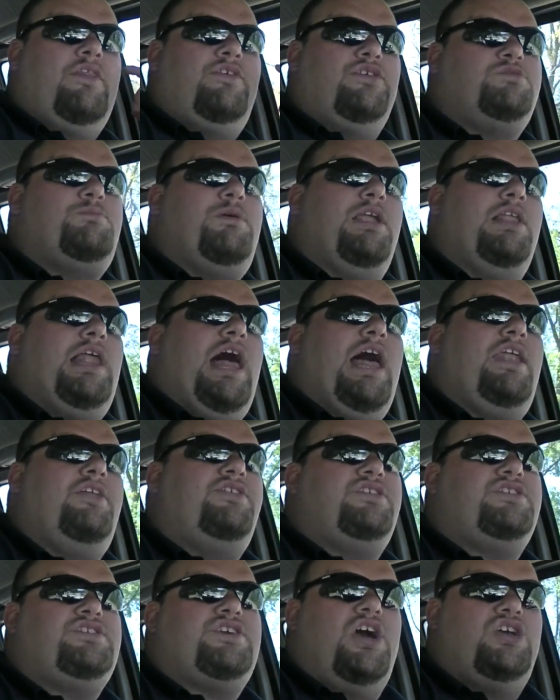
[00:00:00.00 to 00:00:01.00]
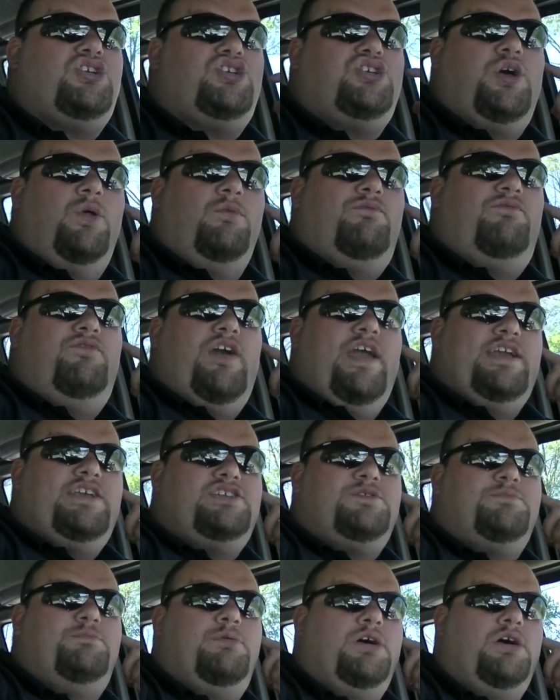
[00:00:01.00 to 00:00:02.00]
There's been a lot of discussion on
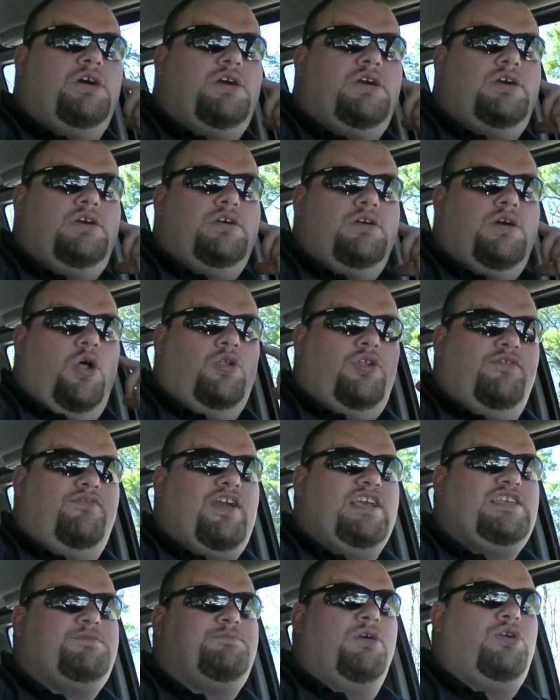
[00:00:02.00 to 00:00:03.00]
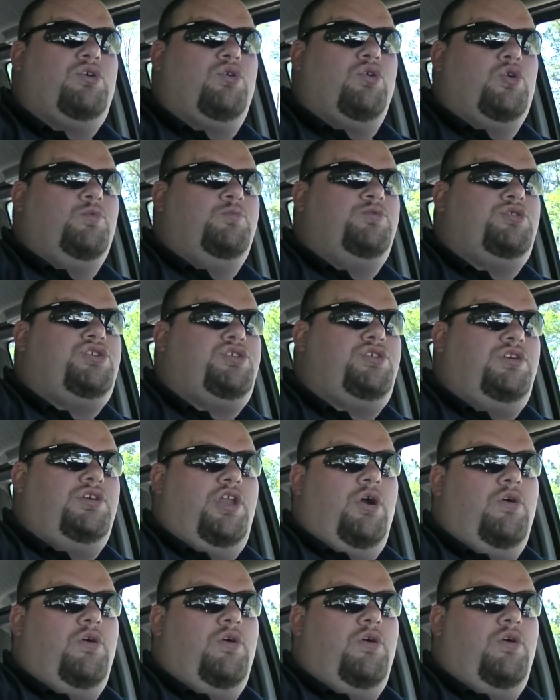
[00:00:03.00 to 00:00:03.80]
Facebook, on the Facebook groups,